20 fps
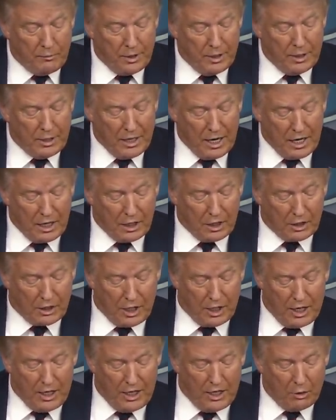and
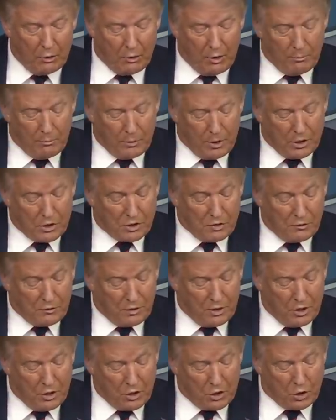allocating
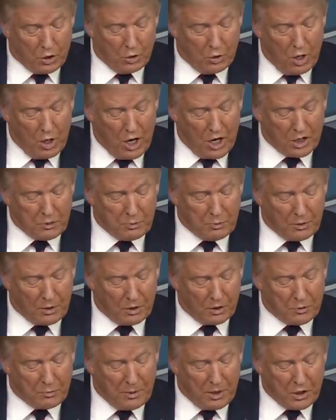remdesivir to
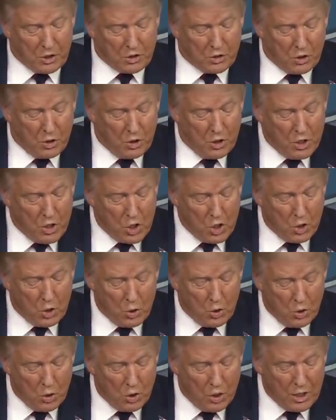hospitals based on
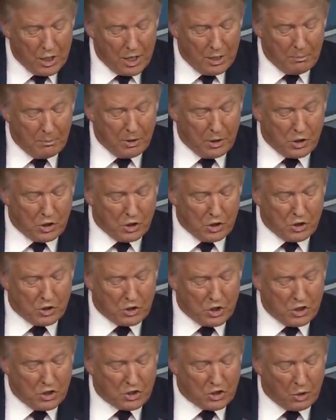new
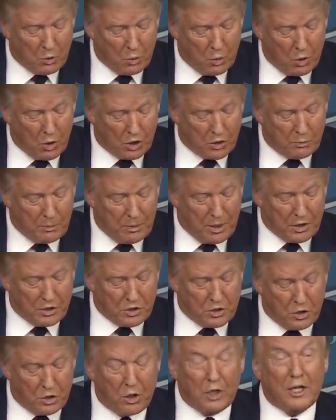admissions since it works
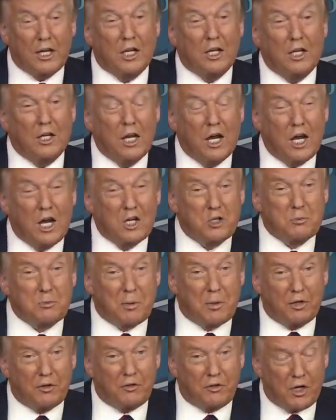best early in
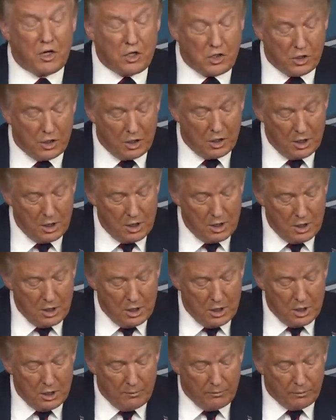hospitalization.
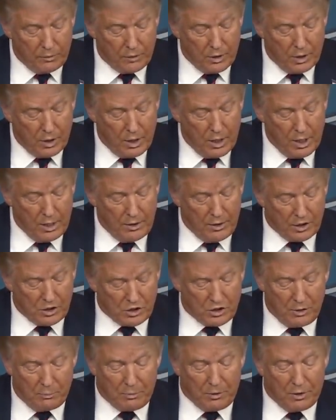And
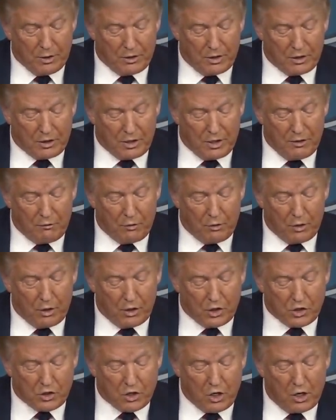that's something that they've
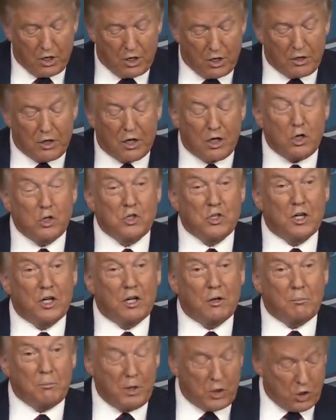really started. They're using
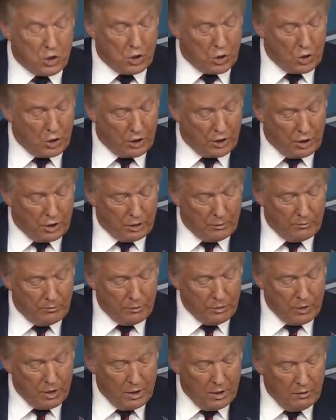it much earlier.
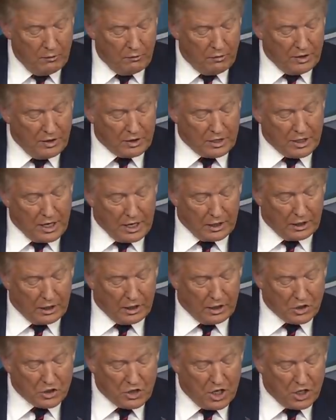
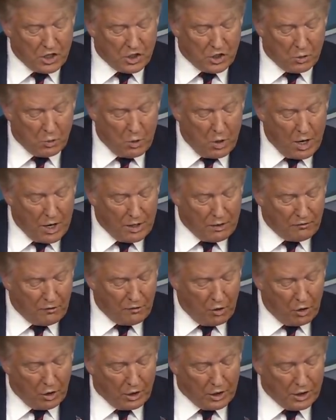Fatalities nationwide have
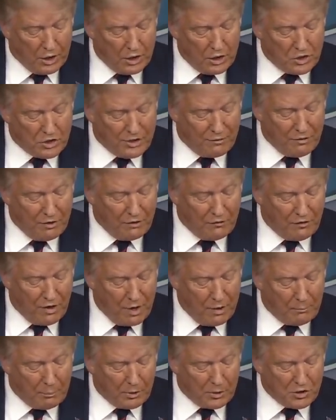fallen
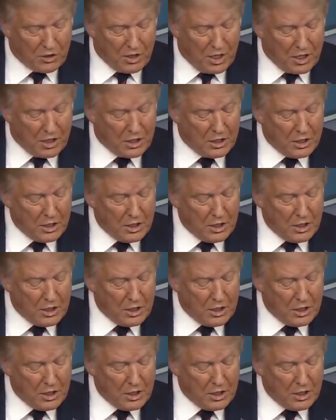75%